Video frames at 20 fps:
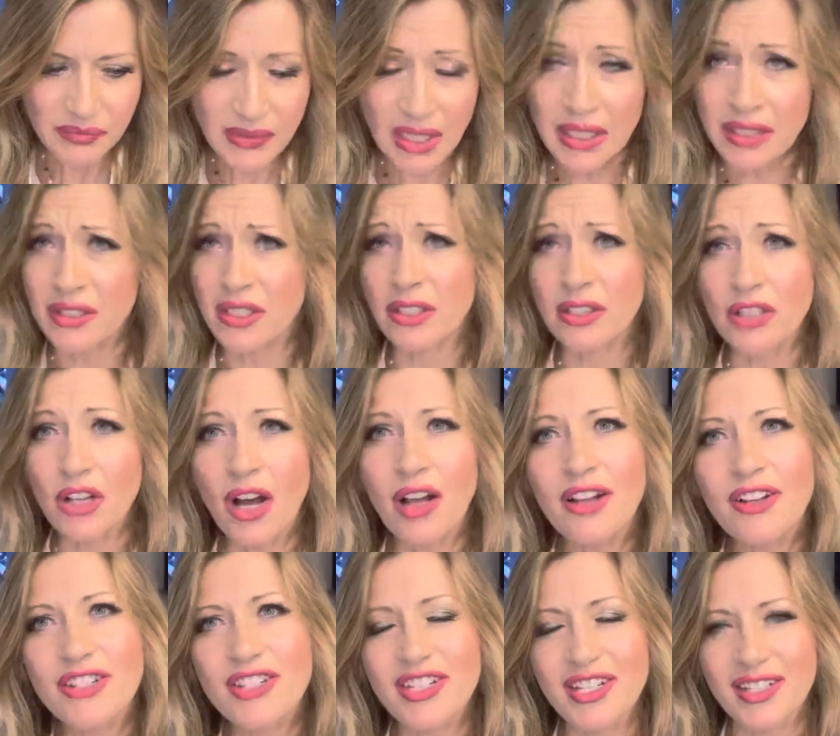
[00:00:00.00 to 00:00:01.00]

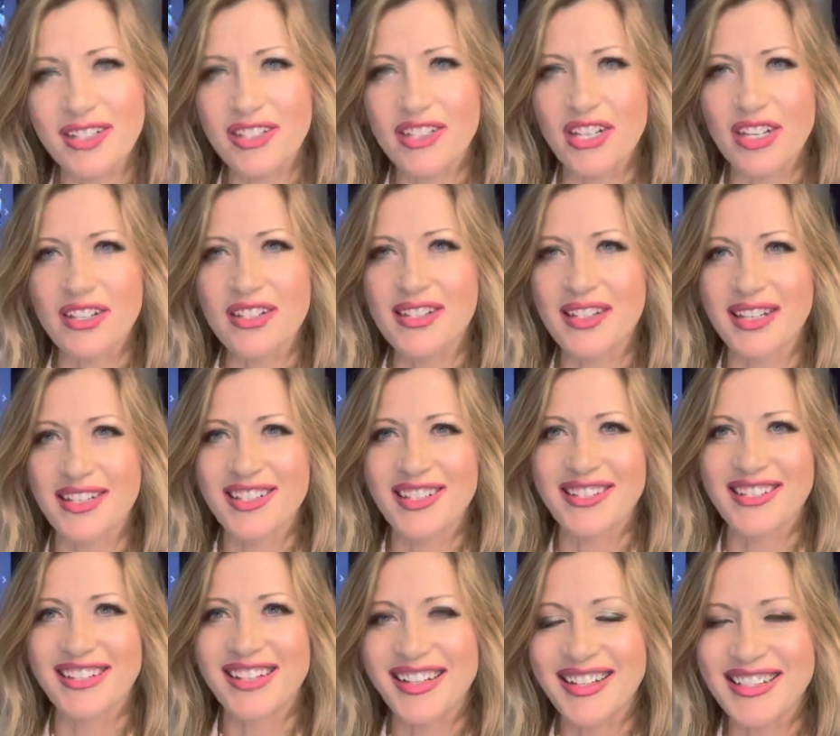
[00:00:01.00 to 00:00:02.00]
technology exchange such
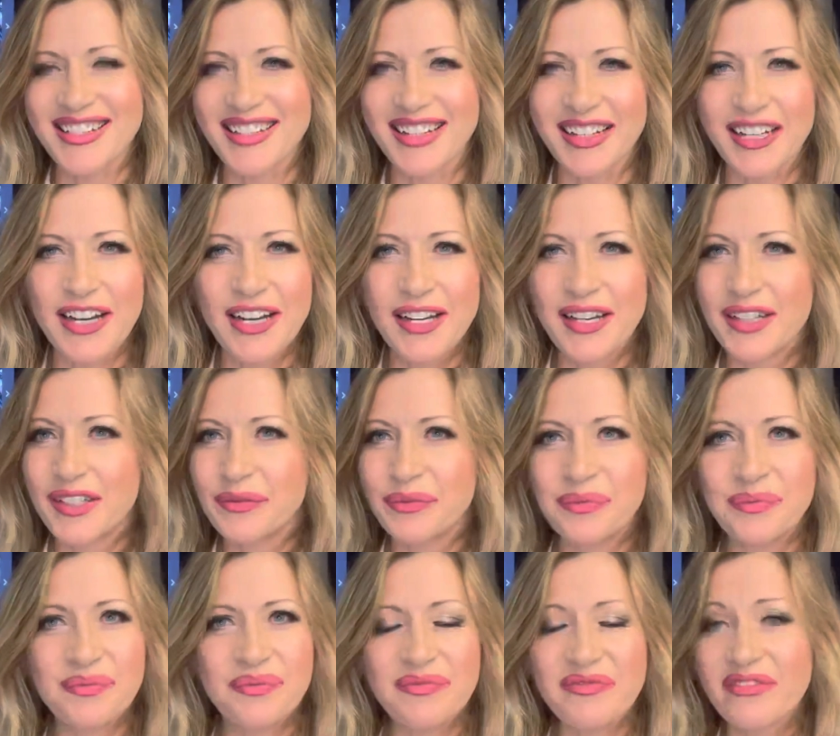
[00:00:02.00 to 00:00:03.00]
as Nasdaq,
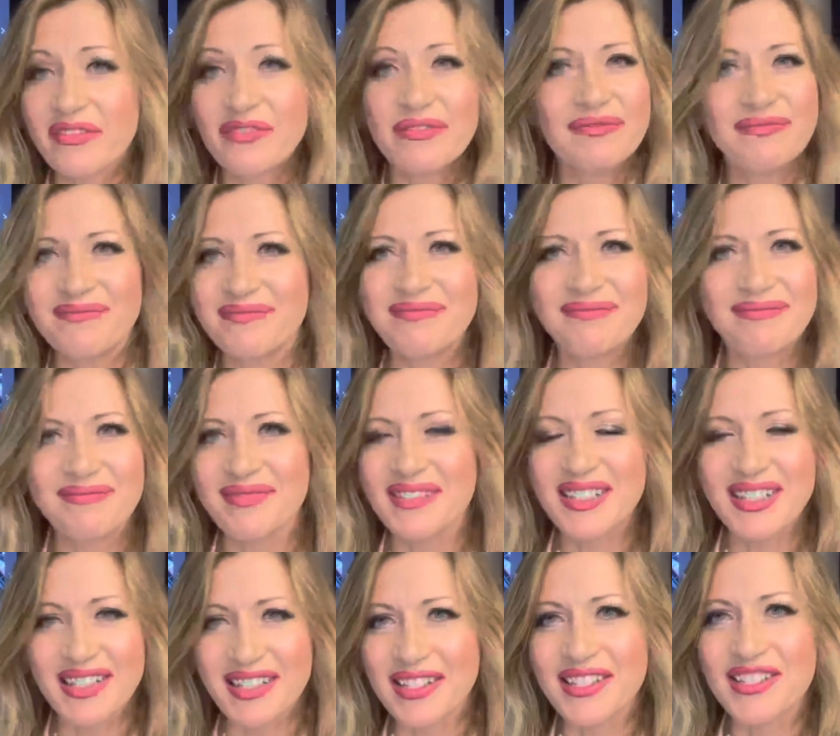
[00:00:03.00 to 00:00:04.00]

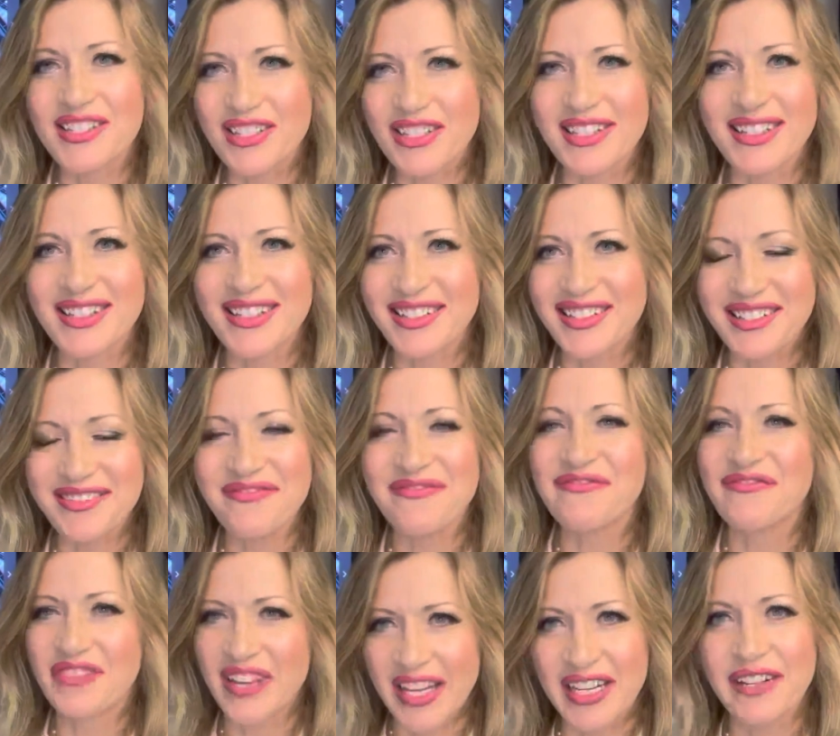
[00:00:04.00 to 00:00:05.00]
this is just
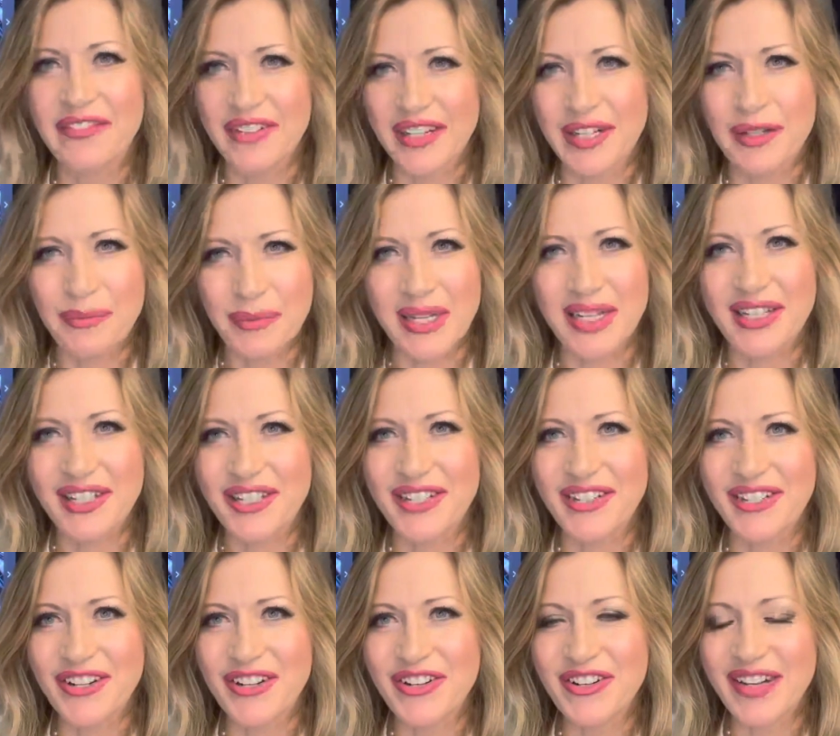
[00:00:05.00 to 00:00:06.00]
very, very big, you
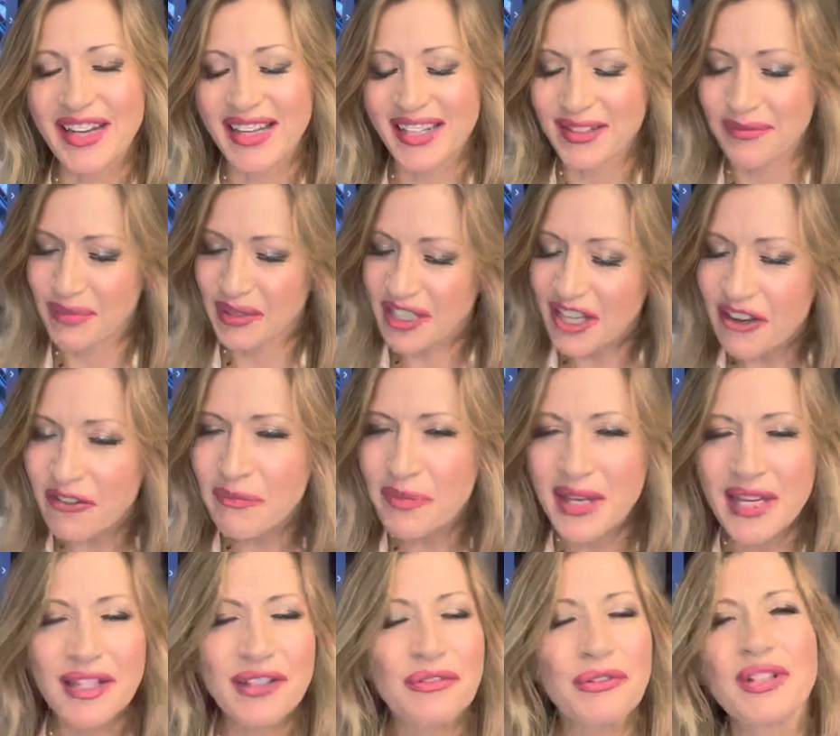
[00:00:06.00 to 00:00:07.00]
know. And believe
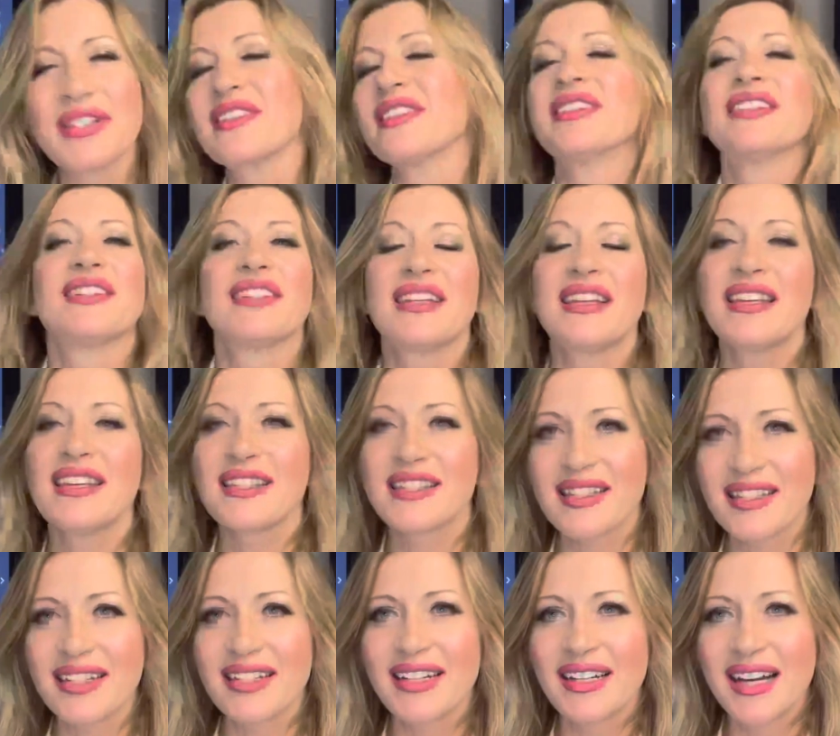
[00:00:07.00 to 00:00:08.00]
me, it wasn't
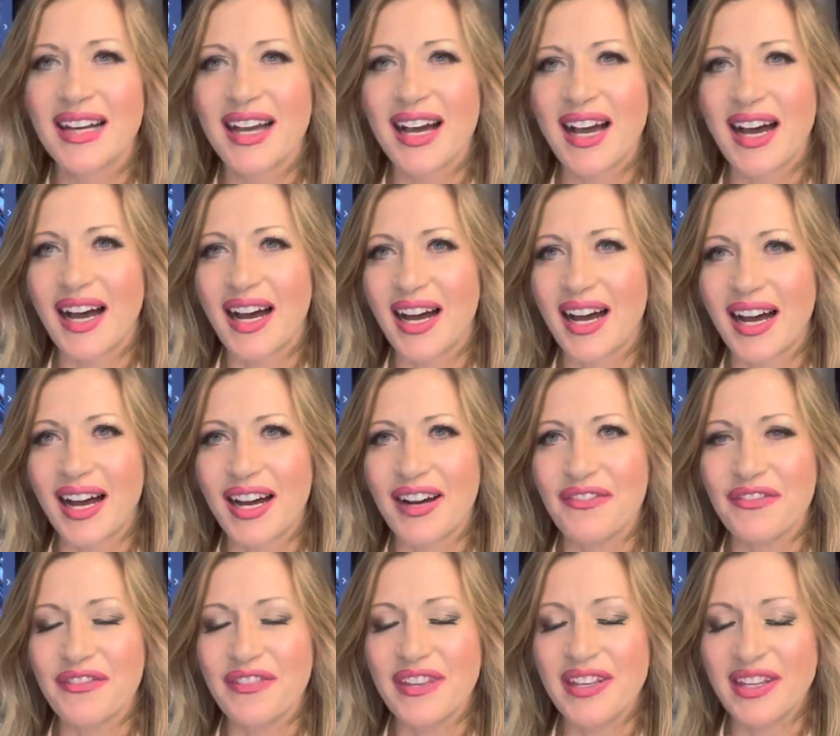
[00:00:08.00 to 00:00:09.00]
easy.
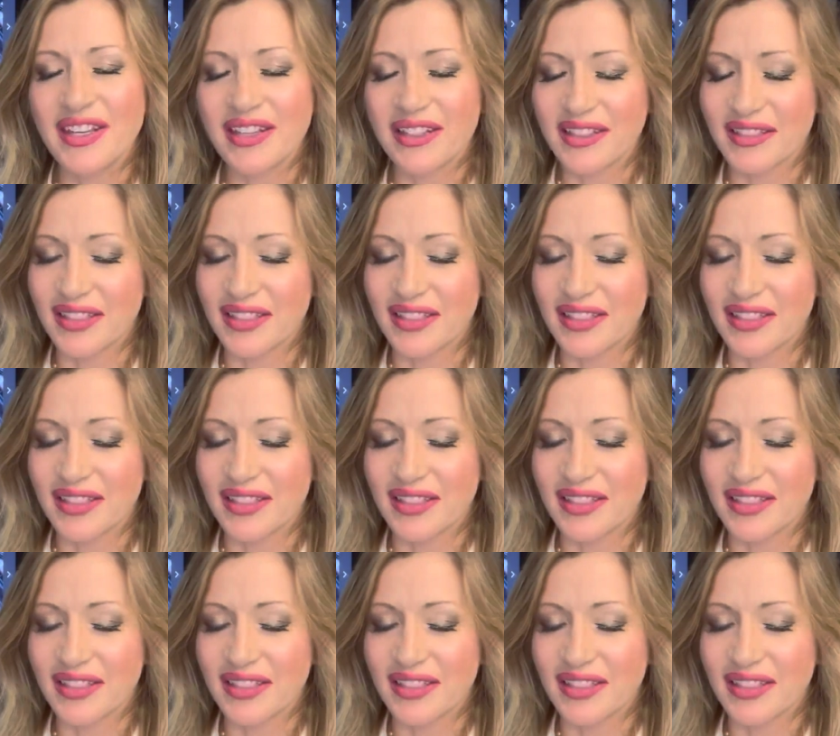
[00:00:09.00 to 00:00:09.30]
We